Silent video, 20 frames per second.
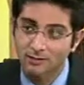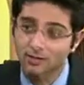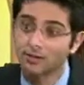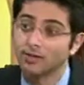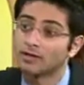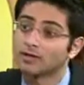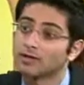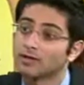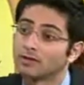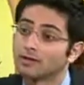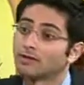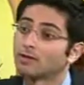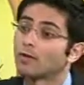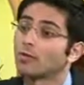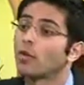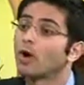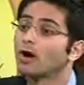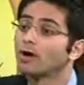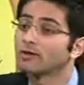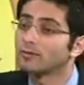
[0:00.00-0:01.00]
or
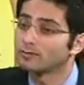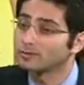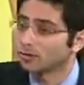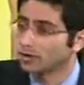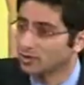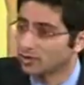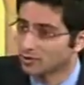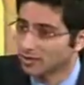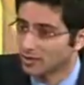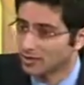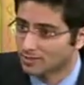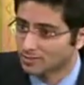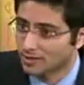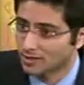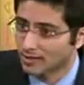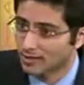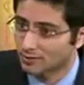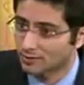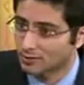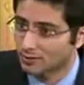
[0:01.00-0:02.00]
one tradition has
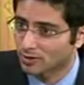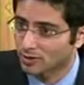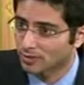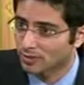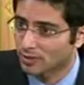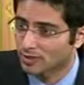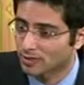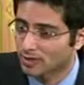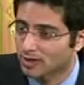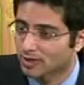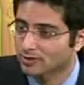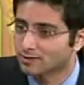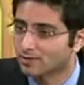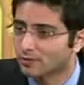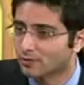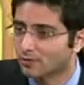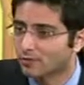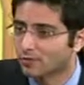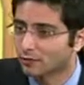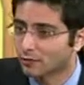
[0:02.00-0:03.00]
captured it by the
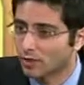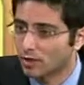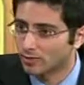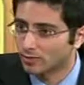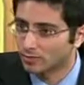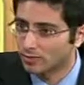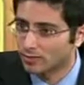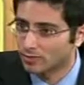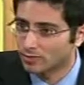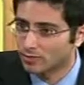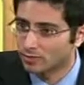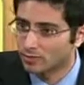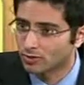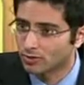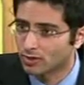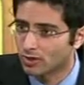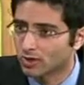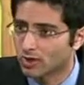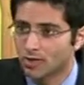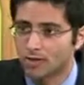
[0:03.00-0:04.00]
concept of one flesh
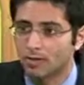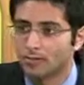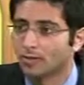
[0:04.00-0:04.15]
union,